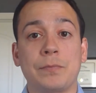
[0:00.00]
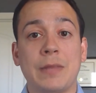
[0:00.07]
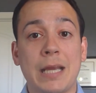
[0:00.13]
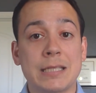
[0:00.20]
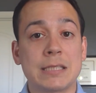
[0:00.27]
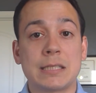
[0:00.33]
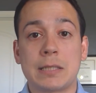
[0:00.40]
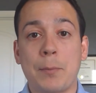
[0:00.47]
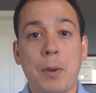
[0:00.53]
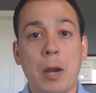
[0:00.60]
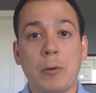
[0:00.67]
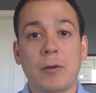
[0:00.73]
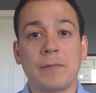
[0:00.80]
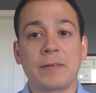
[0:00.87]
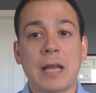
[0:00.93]
that's the
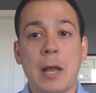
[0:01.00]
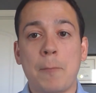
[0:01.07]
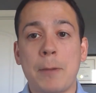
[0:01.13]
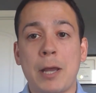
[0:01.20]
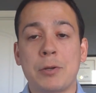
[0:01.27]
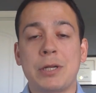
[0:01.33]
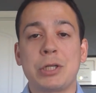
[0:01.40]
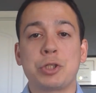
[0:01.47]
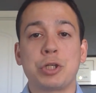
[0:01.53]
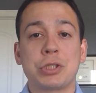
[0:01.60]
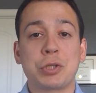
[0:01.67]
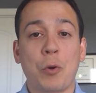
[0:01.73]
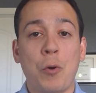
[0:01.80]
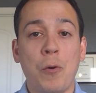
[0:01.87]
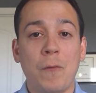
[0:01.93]
power of compound interest.
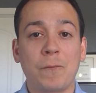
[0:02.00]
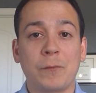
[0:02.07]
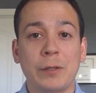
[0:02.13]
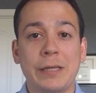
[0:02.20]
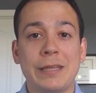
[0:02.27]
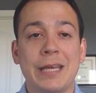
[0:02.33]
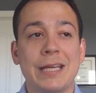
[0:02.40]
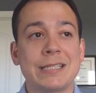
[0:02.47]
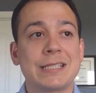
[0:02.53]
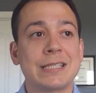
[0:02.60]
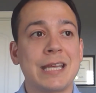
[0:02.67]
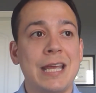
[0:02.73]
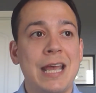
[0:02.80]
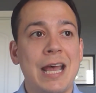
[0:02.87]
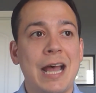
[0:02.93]
So hopefully that's
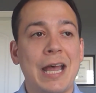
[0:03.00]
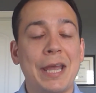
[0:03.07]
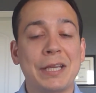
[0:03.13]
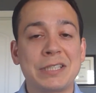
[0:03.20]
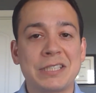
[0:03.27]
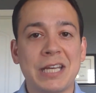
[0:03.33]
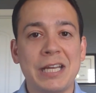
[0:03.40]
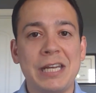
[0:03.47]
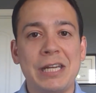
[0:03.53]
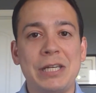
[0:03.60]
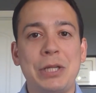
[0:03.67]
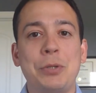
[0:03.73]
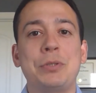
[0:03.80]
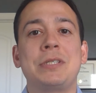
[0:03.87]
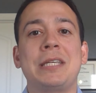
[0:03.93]
exciting
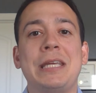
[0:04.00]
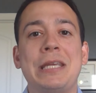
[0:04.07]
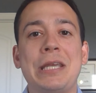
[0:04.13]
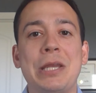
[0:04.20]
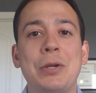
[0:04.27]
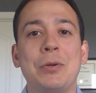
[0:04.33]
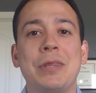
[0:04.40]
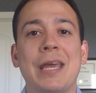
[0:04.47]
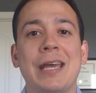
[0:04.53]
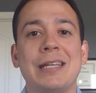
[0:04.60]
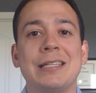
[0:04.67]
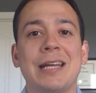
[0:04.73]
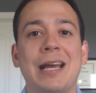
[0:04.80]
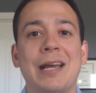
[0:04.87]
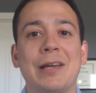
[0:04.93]
news to you,
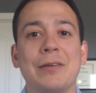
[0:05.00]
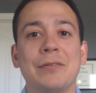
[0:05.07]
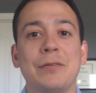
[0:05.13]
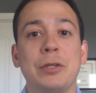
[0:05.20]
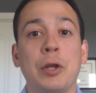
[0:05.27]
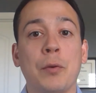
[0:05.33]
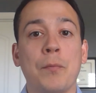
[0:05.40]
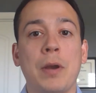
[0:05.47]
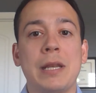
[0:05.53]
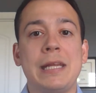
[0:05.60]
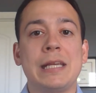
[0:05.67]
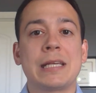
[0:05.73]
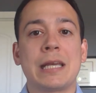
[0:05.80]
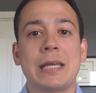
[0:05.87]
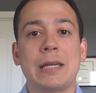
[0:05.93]
that your
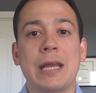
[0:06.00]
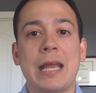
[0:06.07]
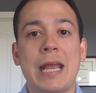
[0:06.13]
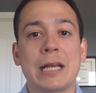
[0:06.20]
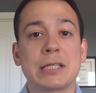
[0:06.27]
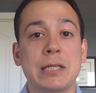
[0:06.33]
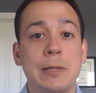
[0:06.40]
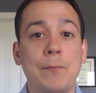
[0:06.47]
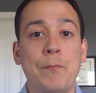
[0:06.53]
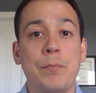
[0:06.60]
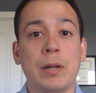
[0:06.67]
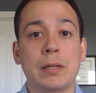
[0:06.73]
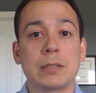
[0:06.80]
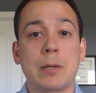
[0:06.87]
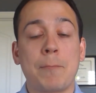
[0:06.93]
money can actually
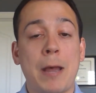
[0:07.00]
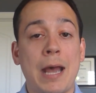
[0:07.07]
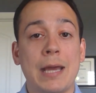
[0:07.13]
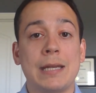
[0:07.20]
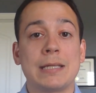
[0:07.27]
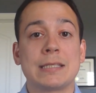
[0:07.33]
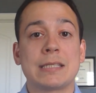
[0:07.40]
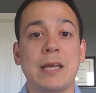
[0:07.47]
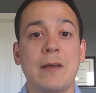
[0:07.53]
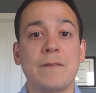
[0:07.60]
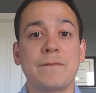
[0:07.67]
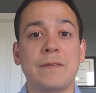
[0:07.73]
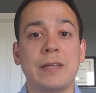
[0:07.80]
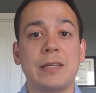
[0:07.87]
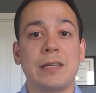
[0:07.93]
build upon
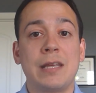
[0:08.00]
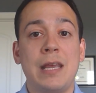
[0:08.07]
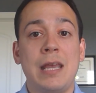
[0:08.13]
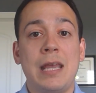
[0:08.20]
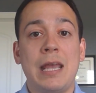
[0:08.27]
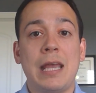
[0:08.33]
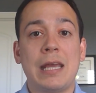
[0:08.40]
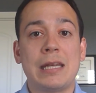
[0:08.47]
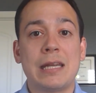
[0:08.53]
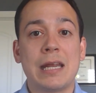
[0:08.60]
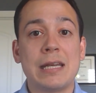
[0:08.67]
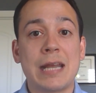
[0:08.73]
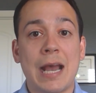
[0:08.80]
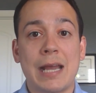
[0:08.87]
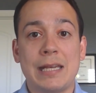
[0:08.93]
itself and
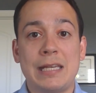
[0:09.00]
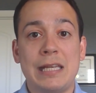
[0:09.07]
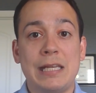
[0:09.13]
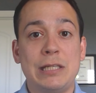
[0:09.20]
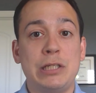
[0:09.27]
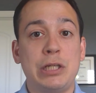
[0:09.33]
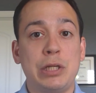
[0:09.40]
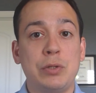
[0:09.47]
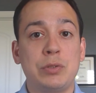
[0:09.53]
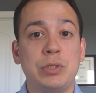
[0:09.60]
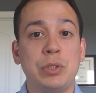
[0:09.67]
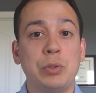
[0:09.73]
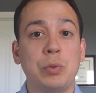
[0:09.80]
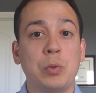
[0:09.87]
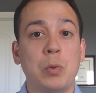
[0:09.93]
not need you
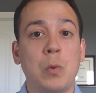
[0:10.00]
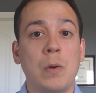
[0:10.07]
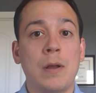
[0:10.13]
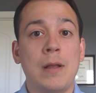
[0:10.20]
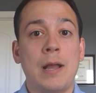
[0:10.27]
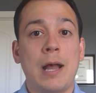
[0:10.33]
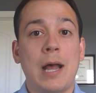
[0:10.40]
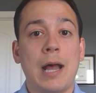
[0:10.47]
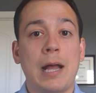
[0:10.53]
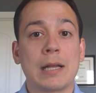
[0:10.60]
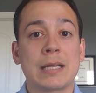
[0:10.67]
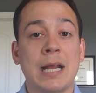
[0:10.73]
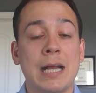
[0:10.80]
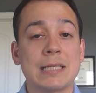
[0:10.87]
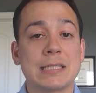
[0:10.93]
to
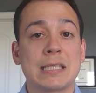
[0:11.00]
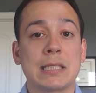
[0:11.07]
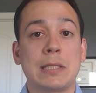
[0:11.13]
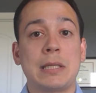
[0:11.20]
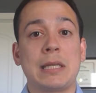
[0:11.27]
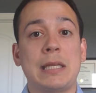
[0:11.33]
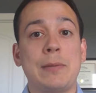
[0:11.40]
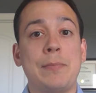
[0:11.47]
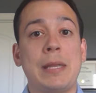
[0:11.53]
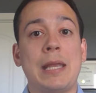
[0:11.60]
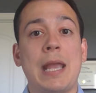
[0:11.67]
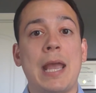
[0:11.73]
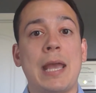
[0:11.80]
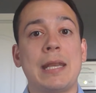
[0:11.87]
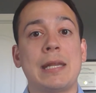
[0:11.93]
constantly
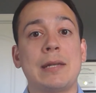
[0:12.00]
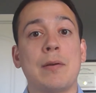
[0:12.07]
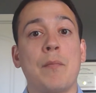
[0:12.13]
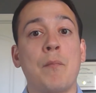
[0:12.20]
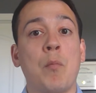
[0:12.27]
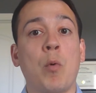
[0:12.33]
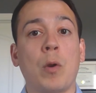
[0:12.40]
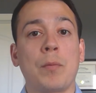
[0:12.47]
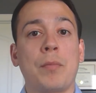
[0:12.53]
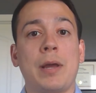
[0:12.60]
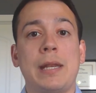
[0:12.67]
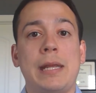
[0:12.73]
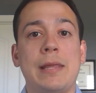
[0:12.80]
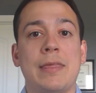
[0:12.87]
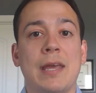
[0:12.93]
be adding more
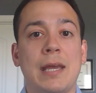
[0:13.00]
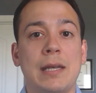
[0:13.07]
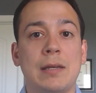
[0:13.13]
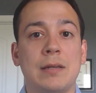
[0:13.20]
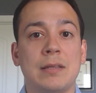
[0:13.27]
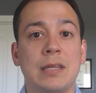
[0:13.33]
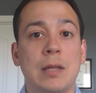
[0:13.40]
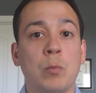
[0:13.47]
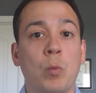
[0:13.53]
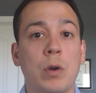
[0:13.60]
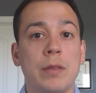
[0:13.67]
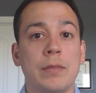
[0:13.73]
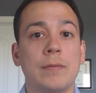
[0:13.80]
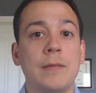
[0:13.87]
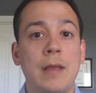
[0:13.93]
money than
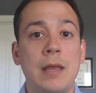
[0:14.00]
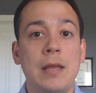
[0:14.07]
what